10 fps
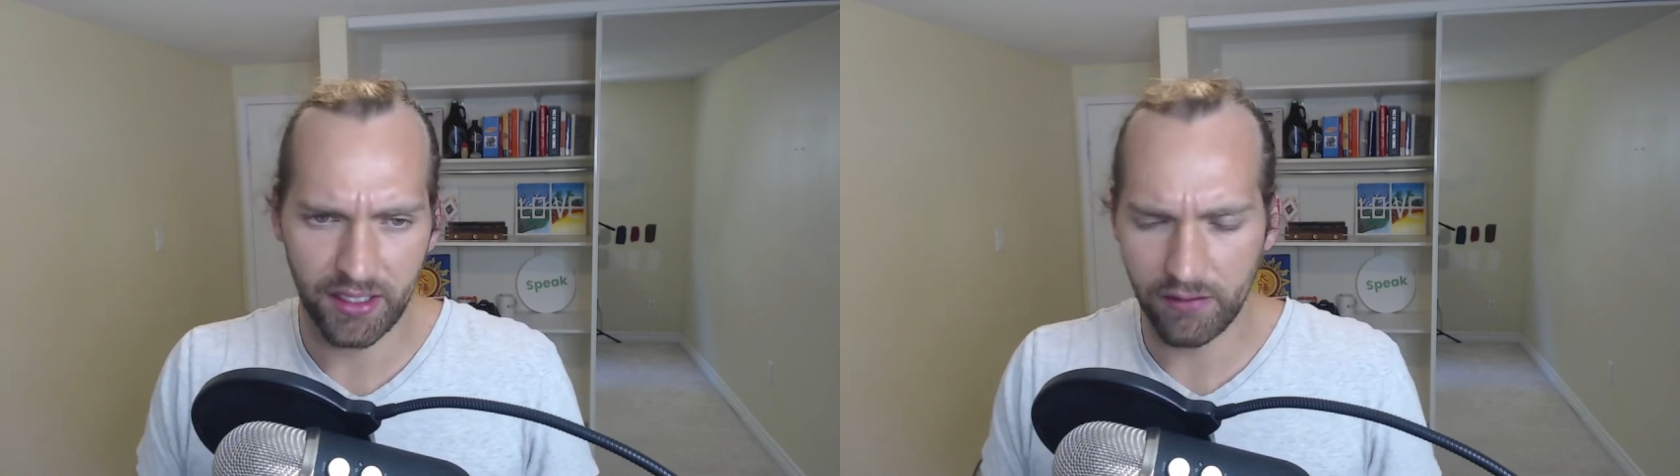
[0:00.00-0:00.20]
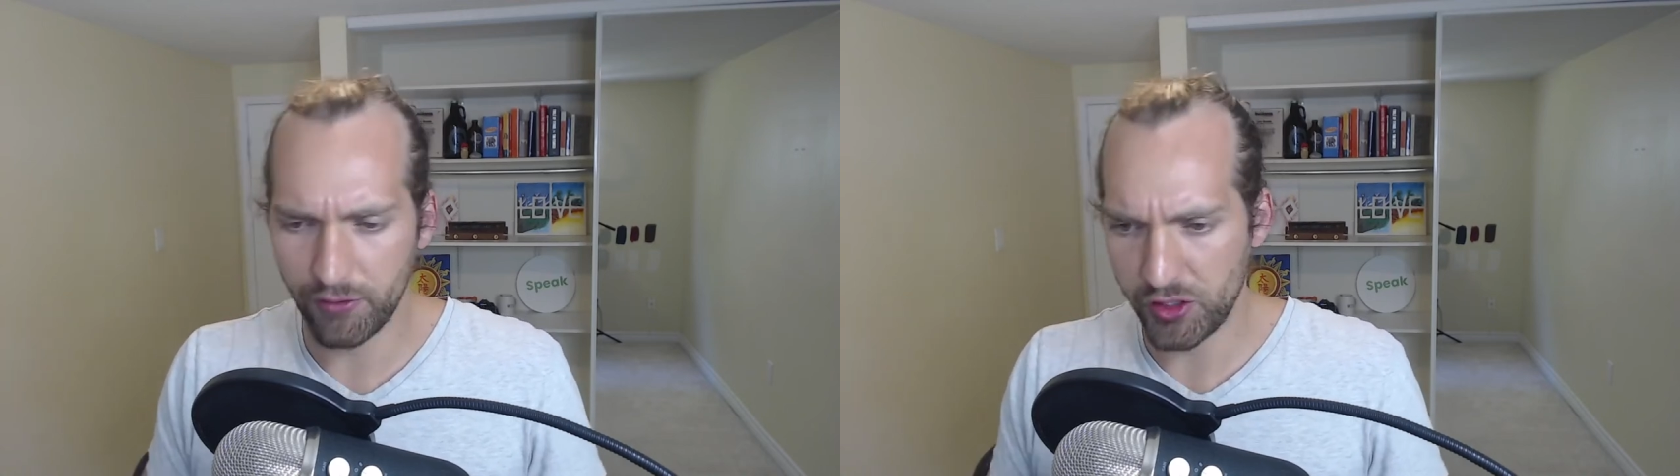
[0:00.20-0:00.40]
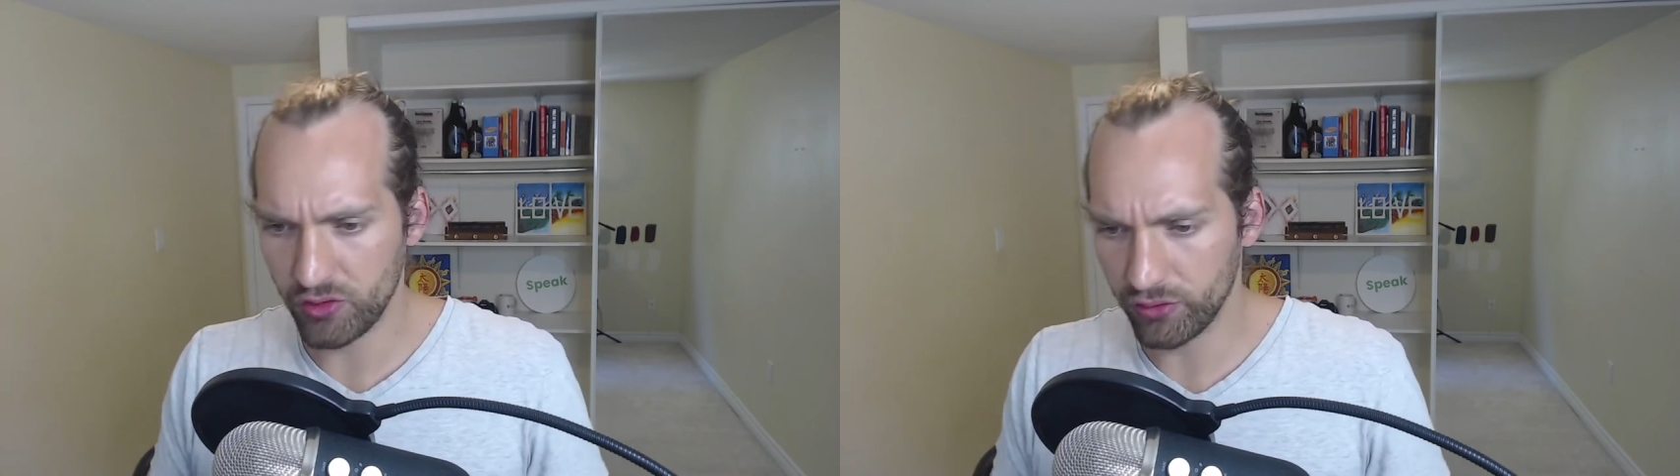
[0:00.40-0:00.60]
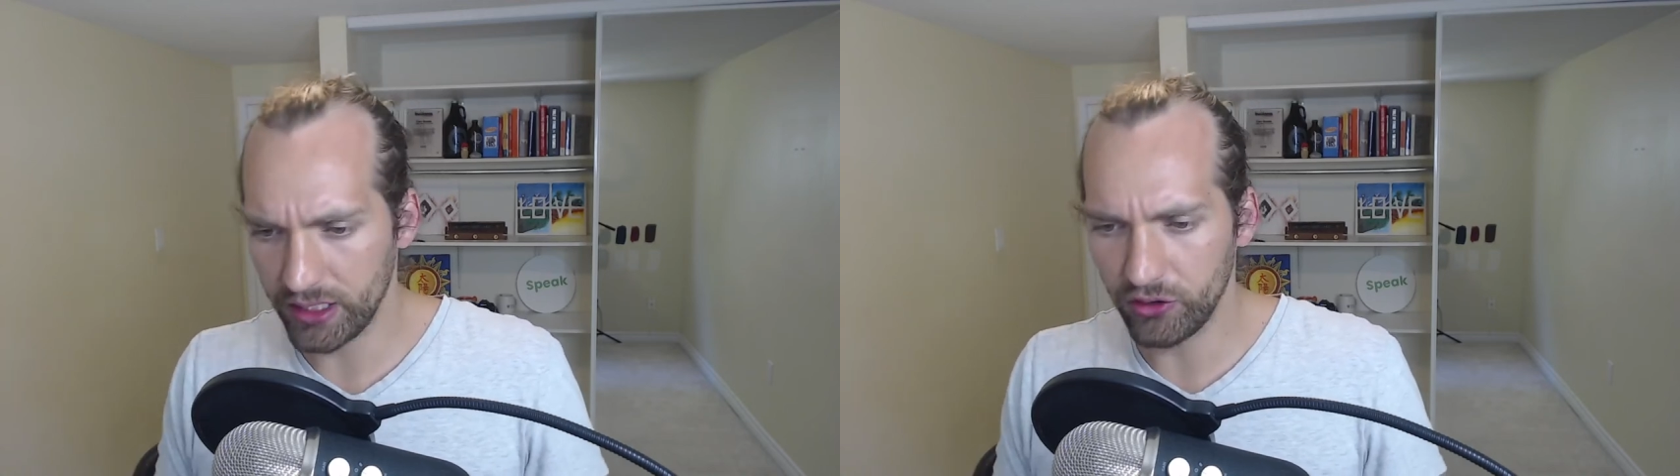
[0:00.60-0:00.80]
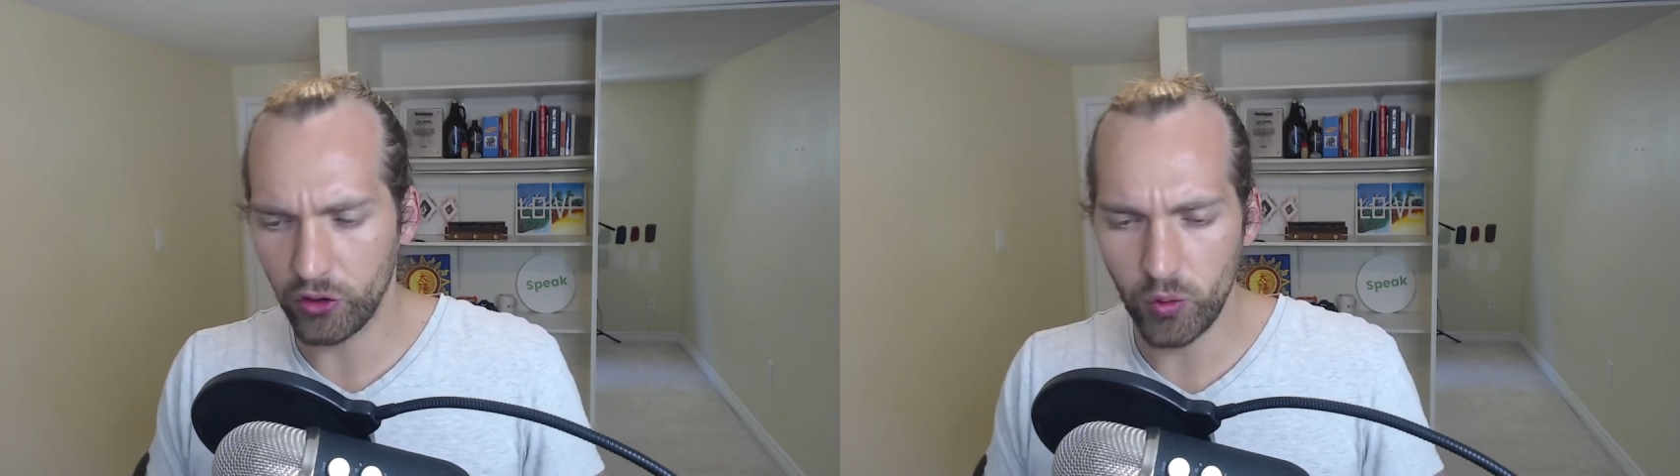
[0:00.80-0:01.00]
conversion
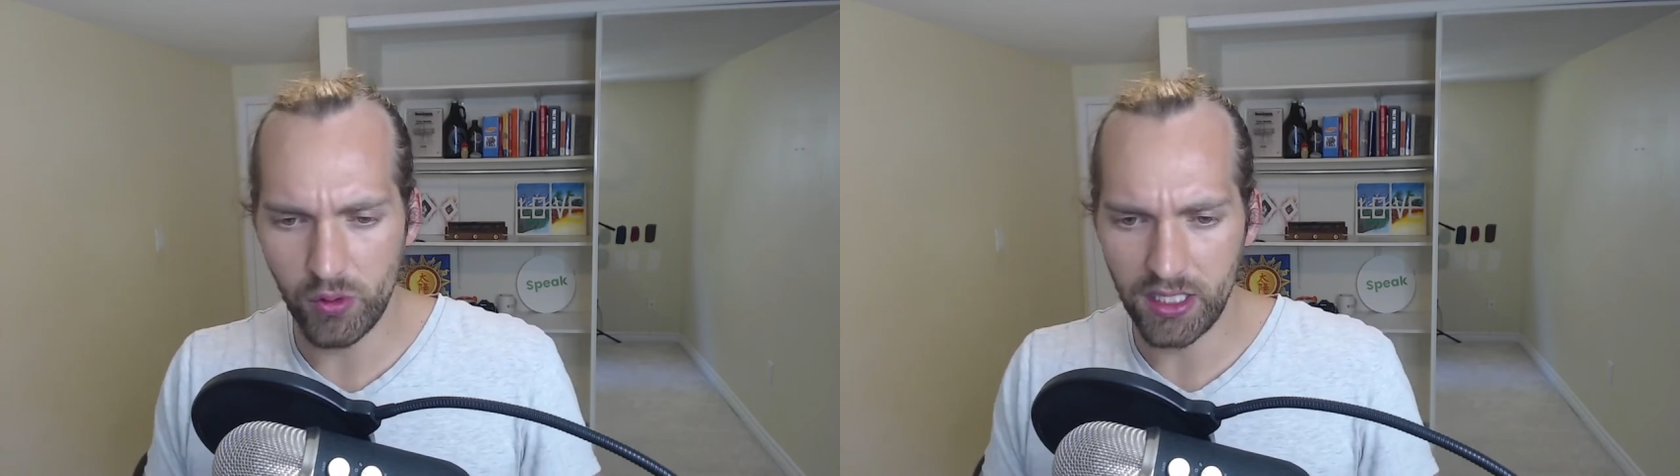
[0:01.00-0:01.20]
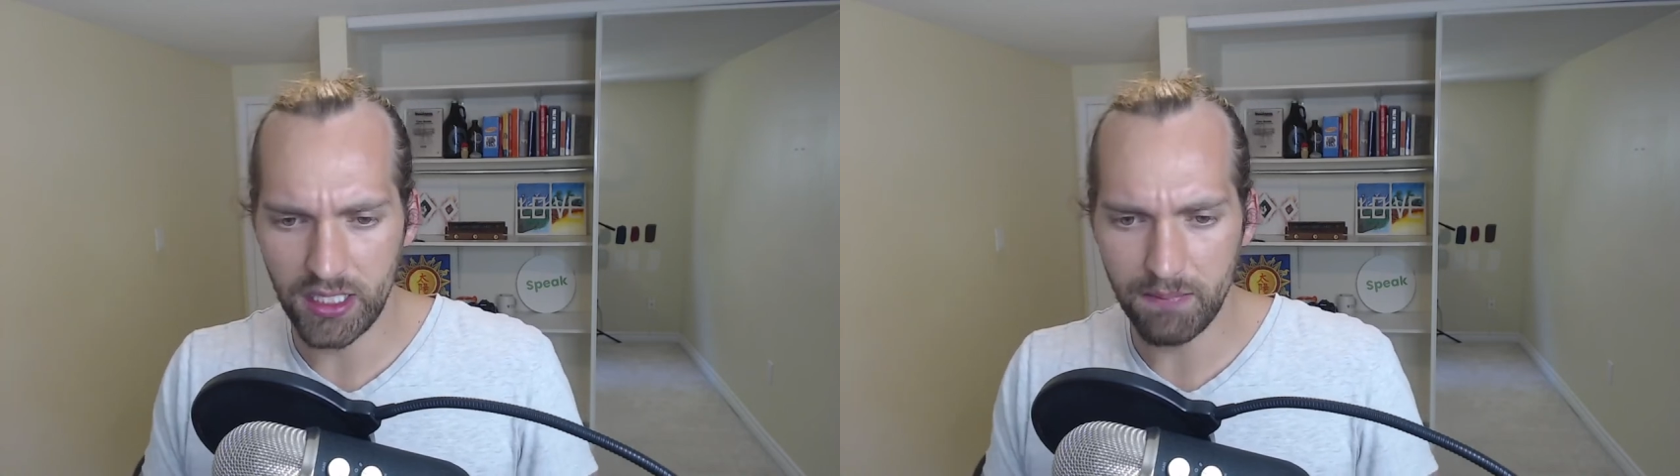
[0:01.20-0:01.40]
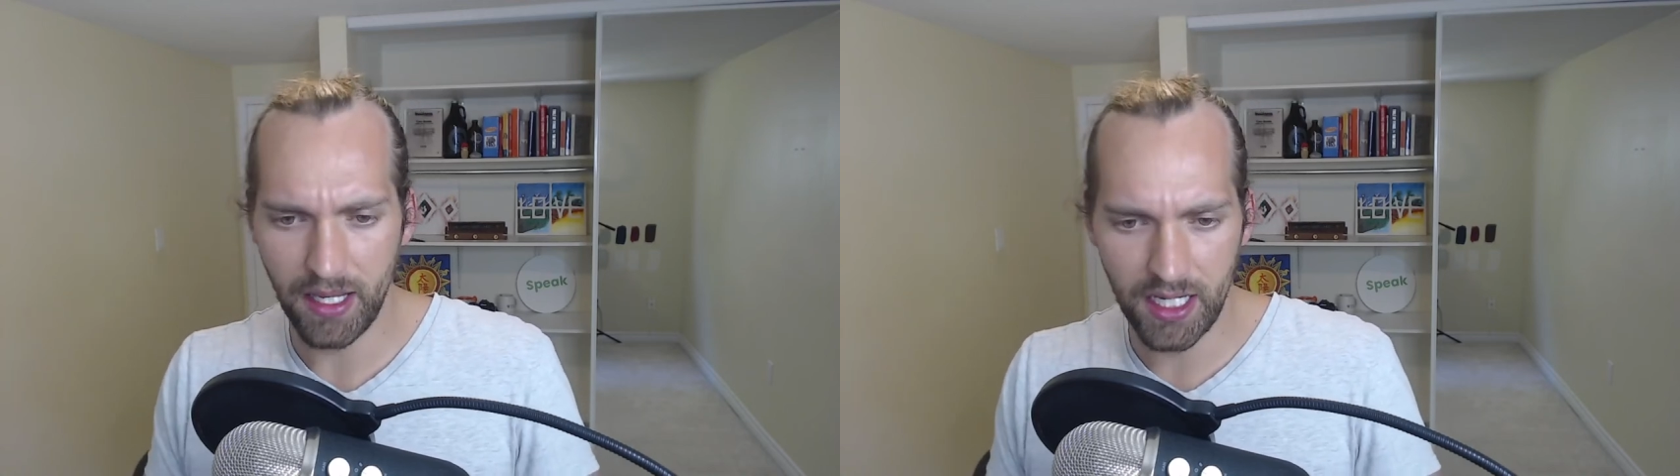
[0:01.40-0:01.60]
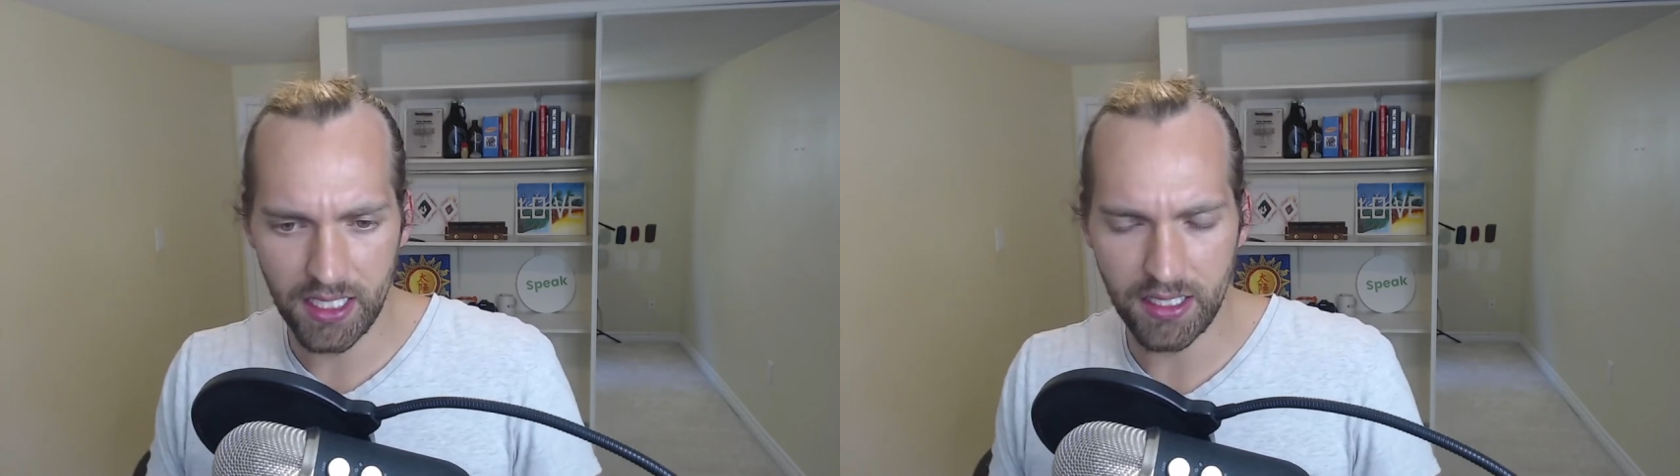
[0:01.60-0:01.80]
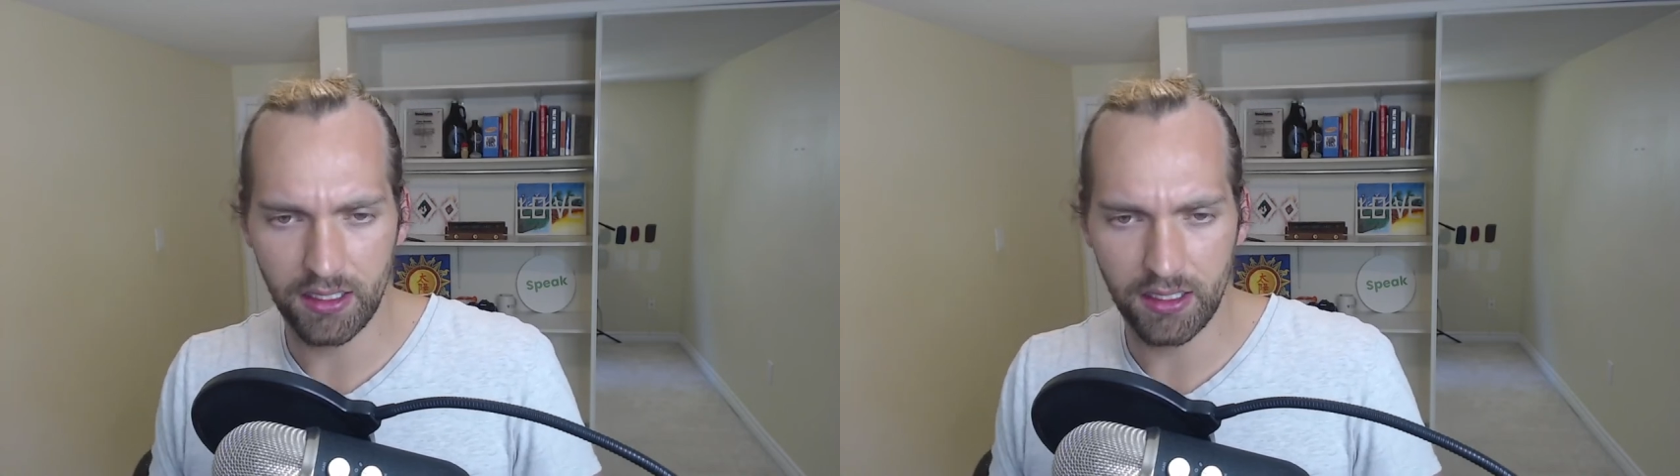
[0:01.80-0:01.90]
rate to the paid